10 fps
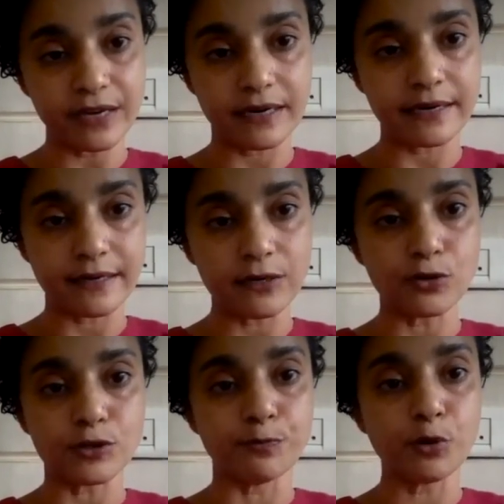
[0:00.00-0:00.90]
it
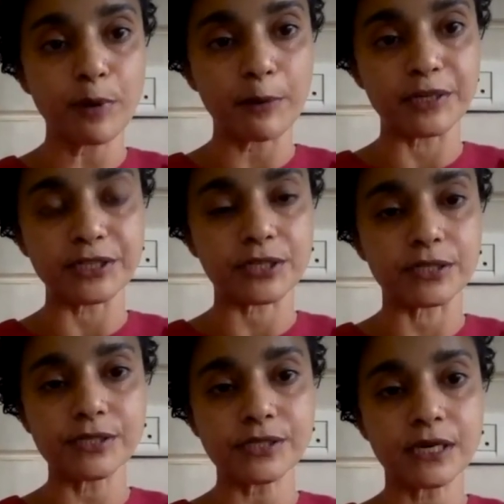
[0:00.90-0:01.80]
includes book
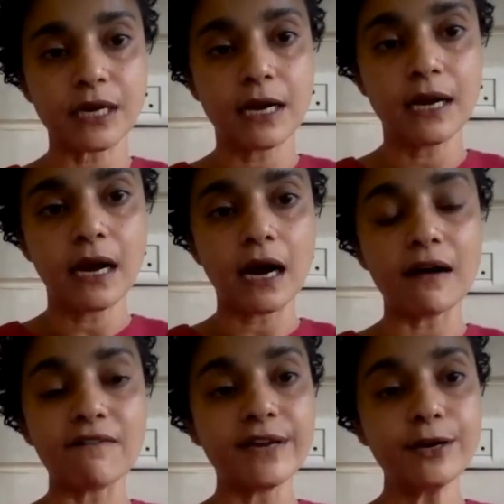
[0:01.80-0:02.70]
publishers.
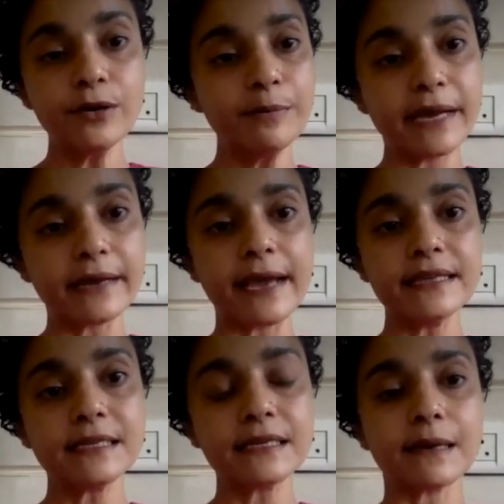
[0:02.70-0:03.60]
We could be
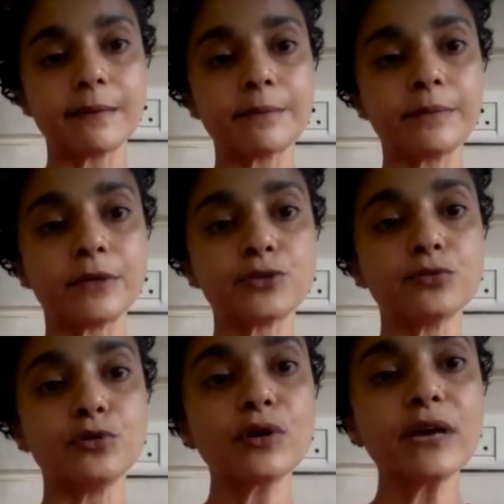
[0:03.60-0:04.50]
engaging them to
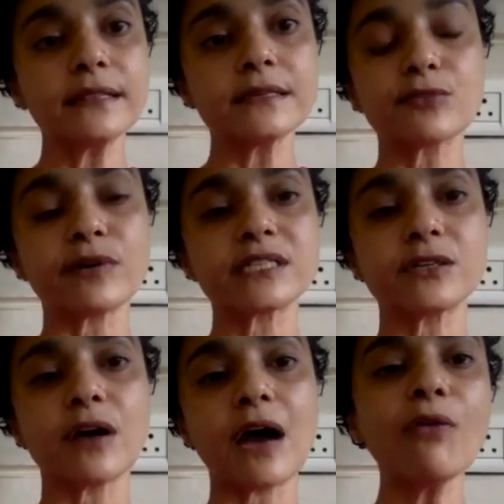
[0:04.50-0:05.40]
look at this
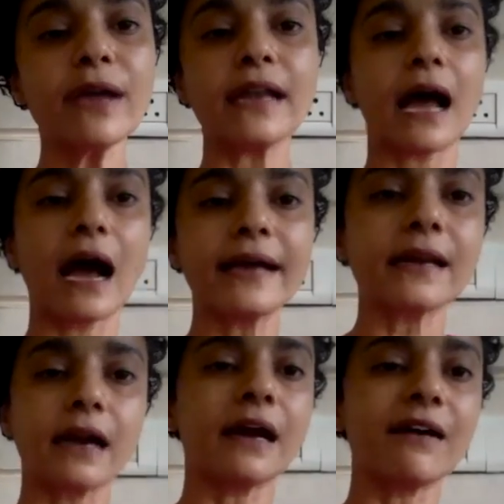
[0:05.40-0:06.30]
question of how can I
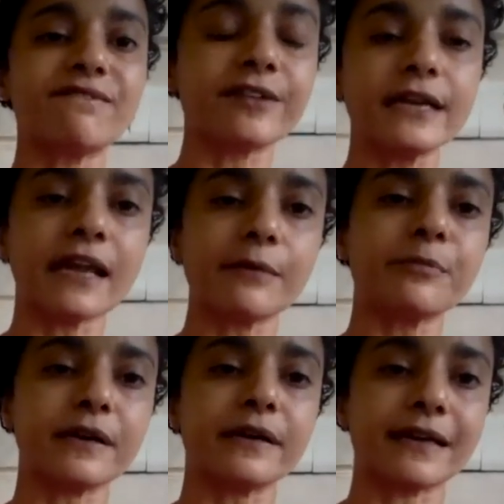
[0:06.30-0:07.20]
run a free
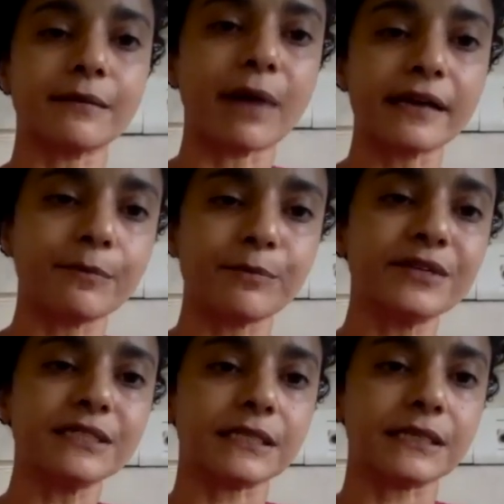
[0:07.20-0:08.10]
library in my community?